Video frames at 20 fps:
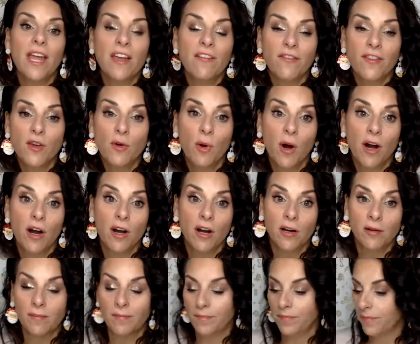if you
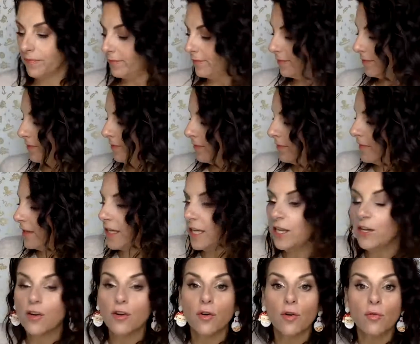are
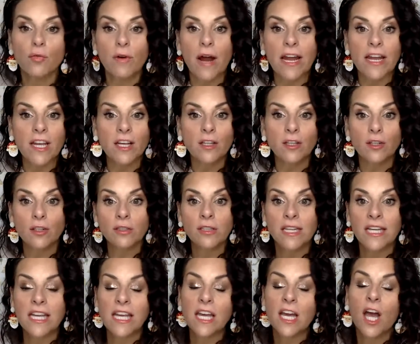here
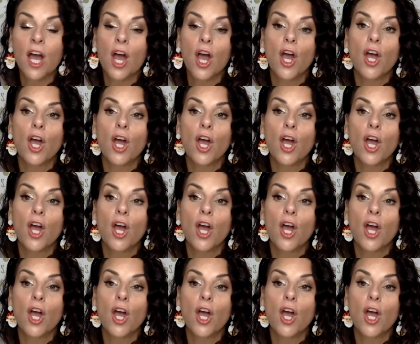regularly,